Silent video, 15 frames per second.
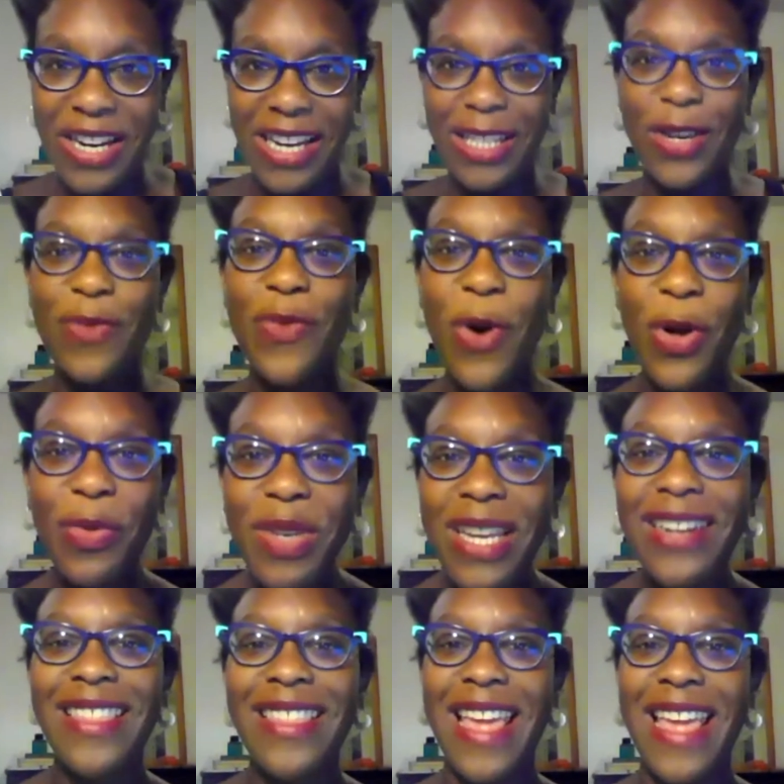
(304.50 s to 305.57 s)
to roll me
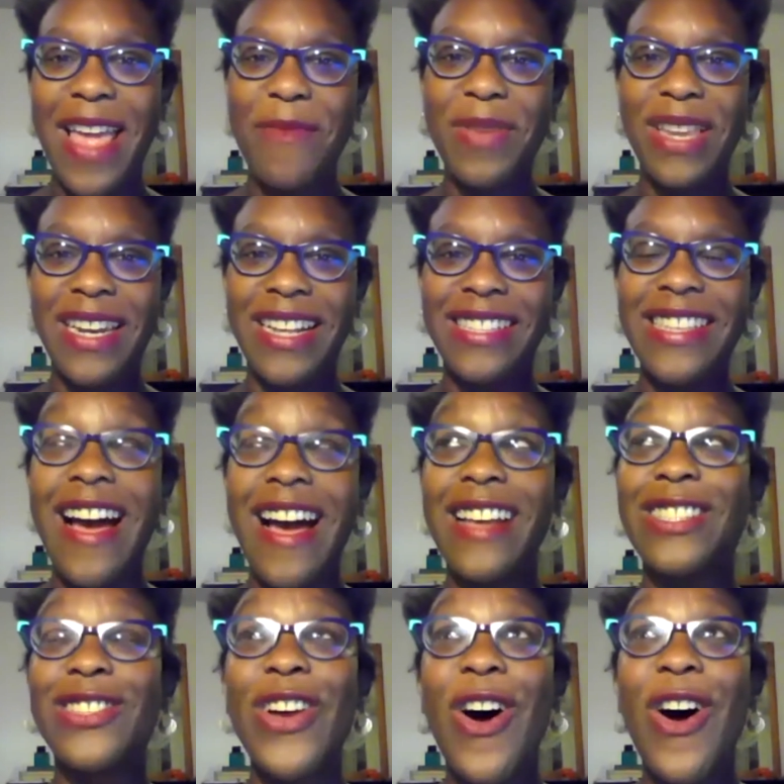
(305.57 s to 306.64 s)
into the ambulance, I
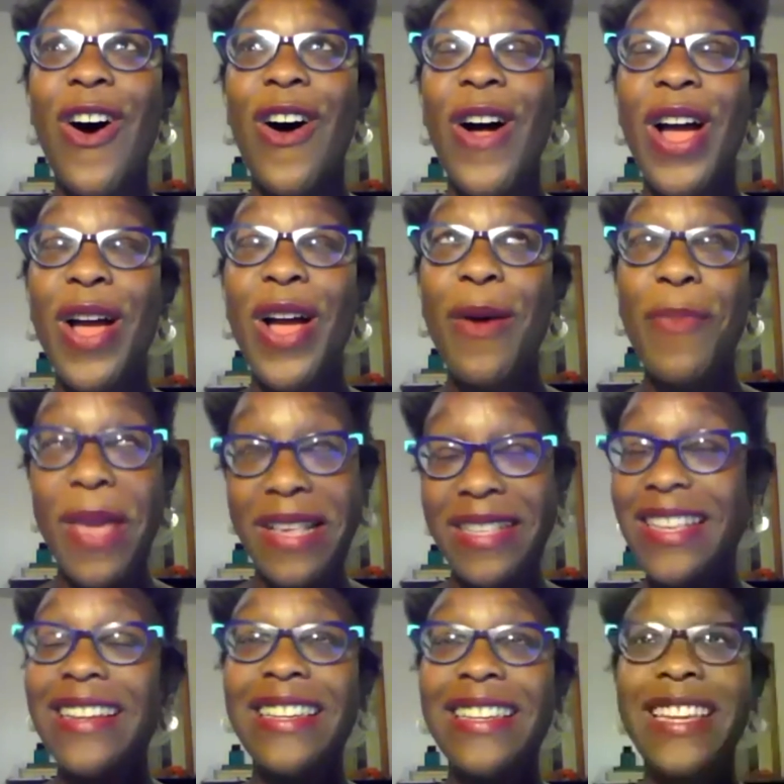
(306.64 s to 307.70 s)
saw
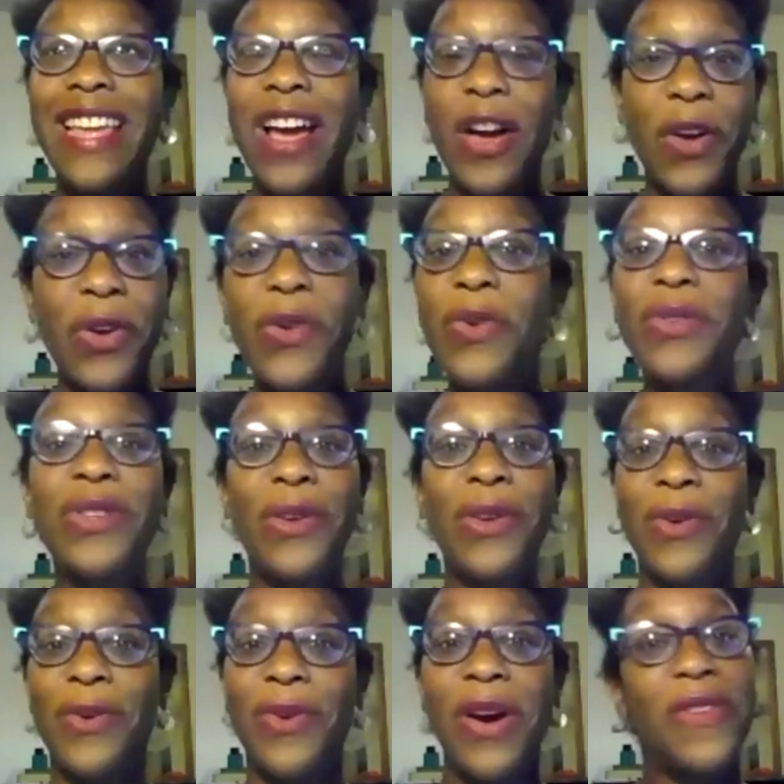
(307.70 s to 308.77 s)
basically a who's
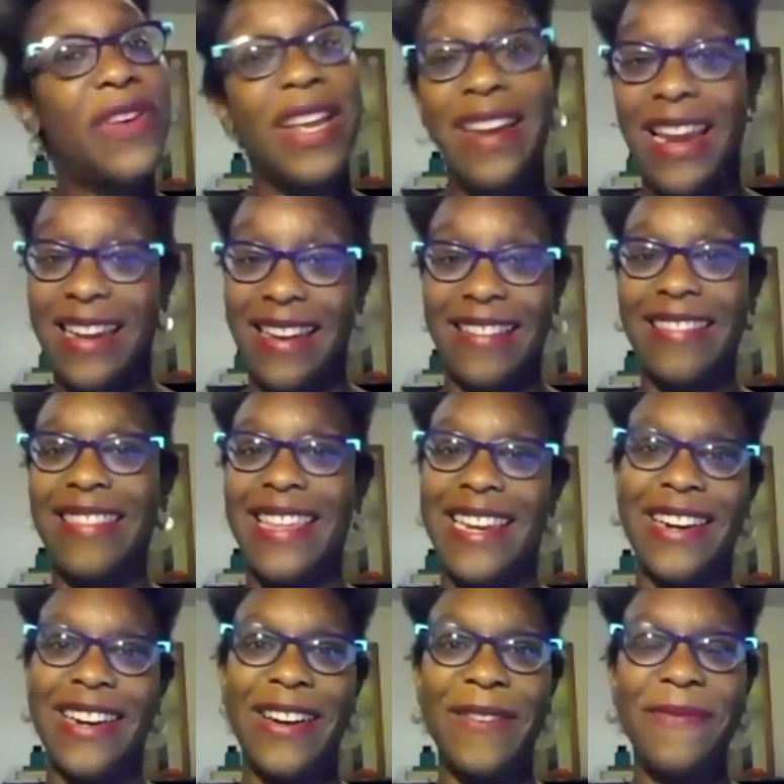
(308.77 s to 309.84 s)
who of Canadian
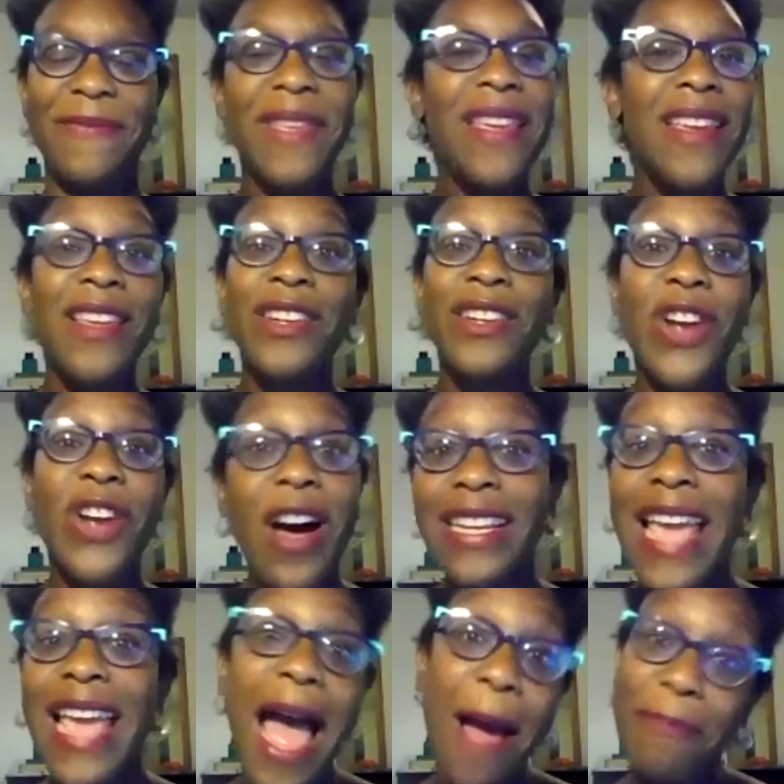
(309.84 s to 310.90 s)
theater. John
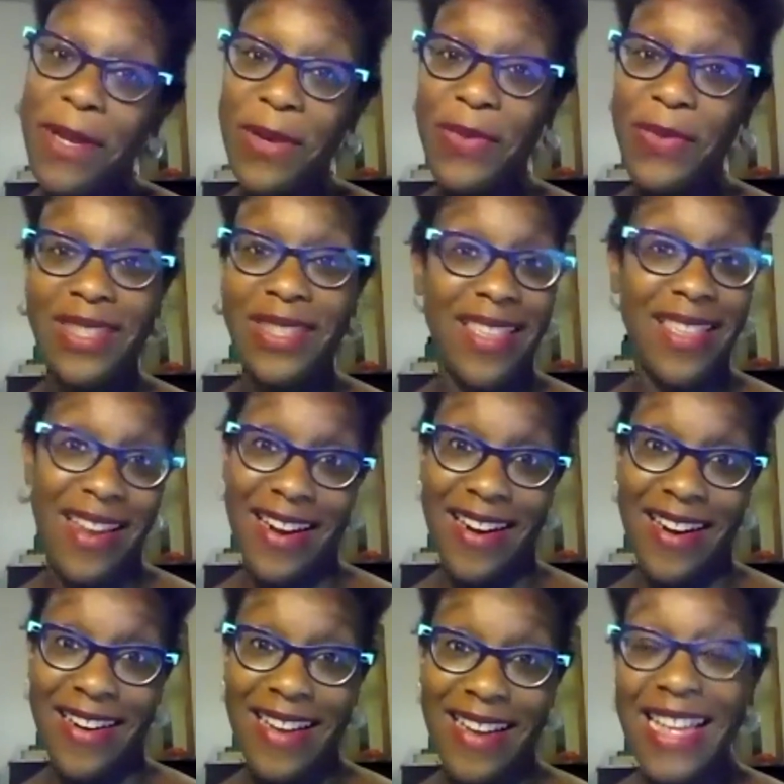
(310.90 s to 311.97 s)
Kaplan was
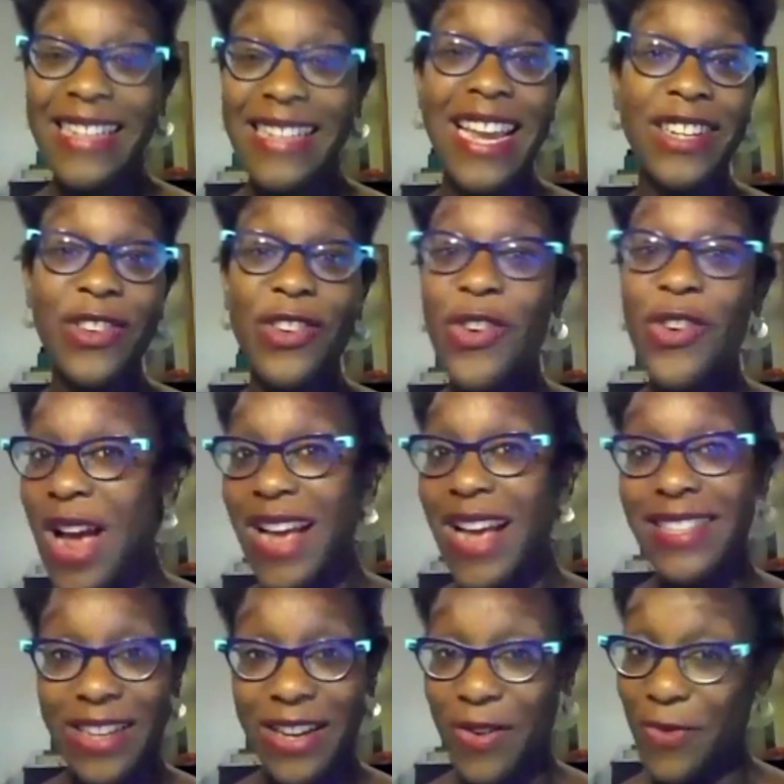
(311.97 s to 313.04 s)
there. Daniel
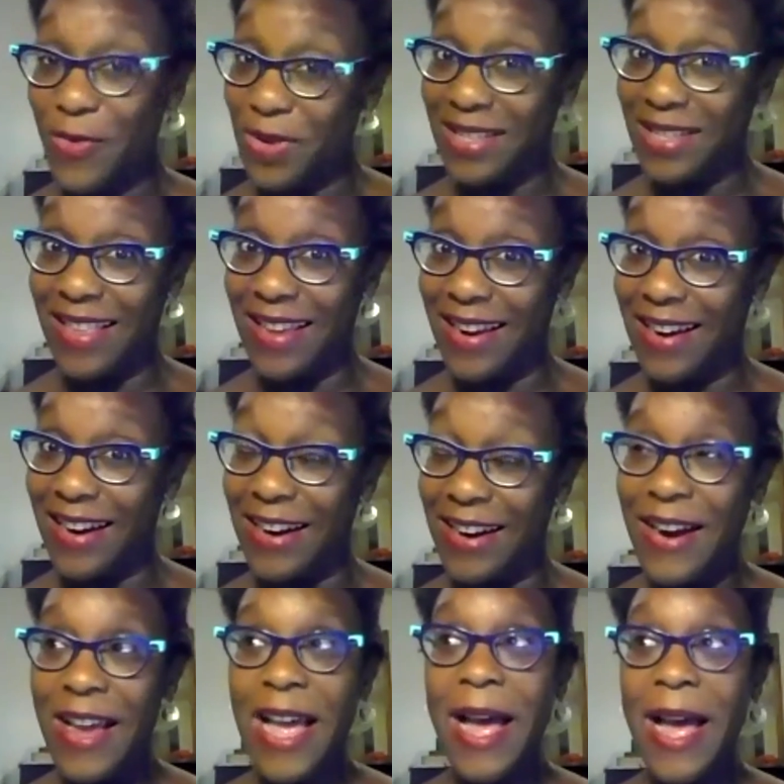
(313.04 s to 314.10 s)
Karasik was there.
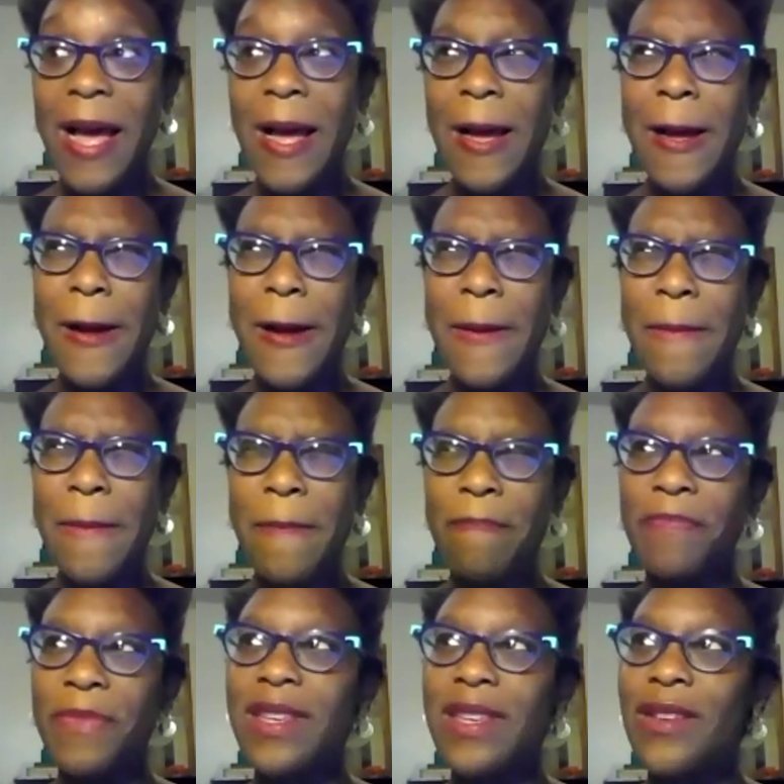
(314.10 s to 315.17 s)

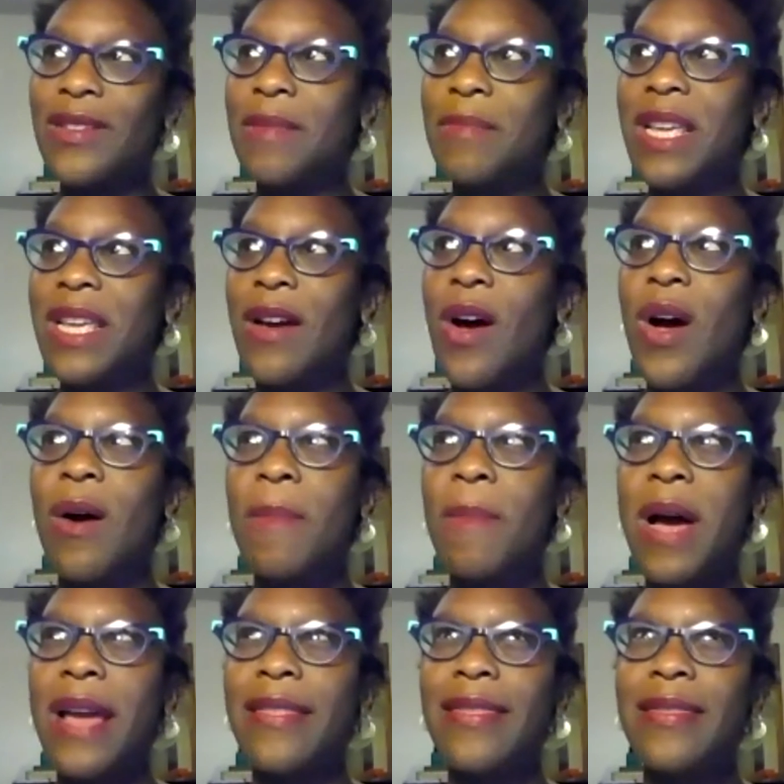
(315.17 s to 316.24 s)
Somebody,
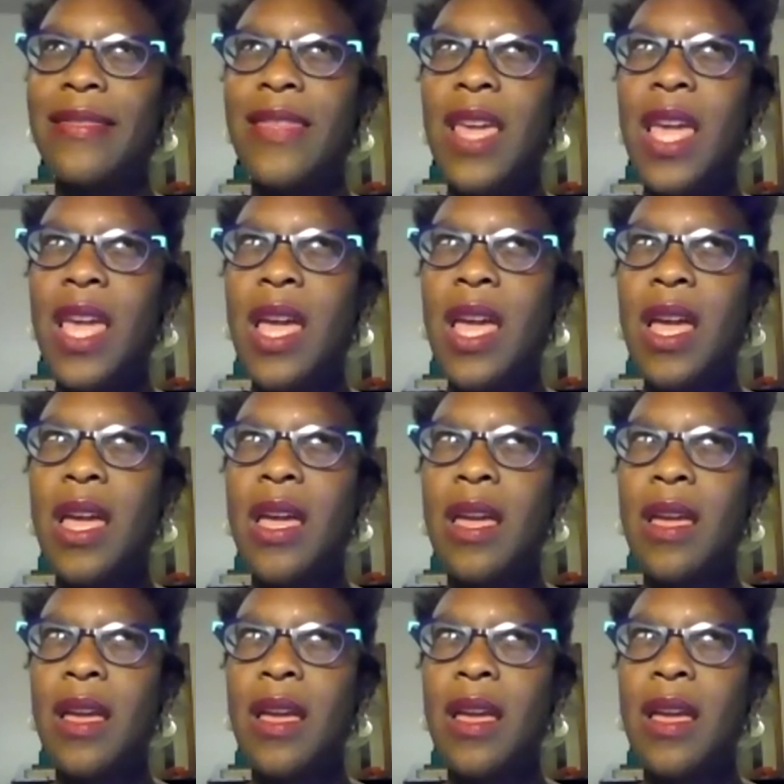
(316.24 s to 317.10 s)
I think